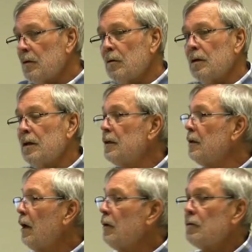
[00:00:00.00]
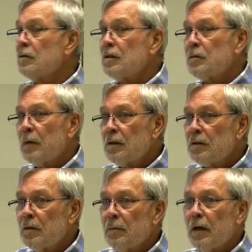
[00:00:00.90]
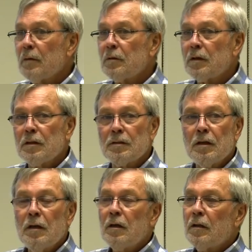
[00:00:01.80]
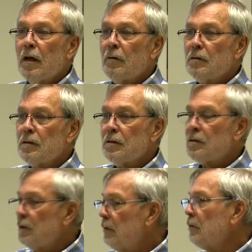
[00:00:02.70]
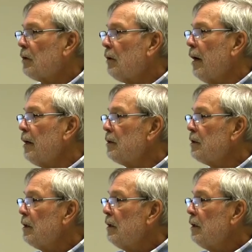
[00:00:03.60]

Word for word: The one in 1893 was especially bad because that was the silver crash